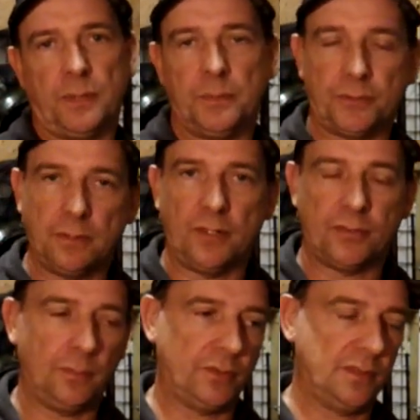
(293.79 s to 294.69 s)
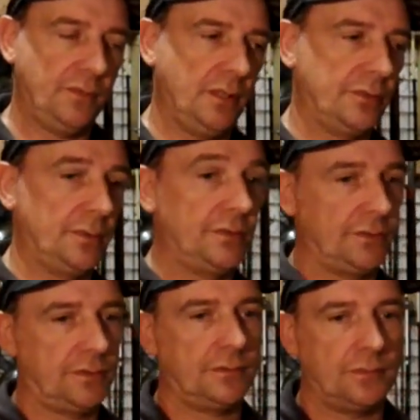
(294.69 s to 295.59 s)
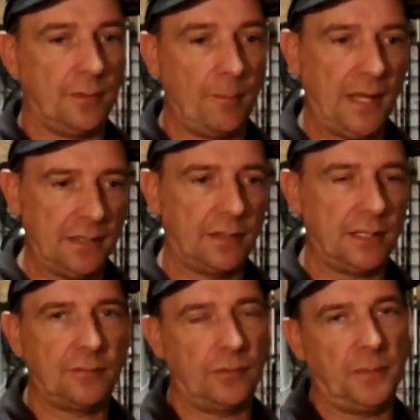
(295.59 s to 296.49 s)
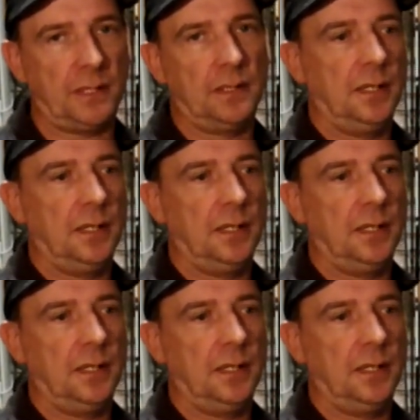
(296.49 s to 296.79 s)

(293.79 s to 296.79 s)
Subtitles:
People do actually watch the videos, which is the main thing for me.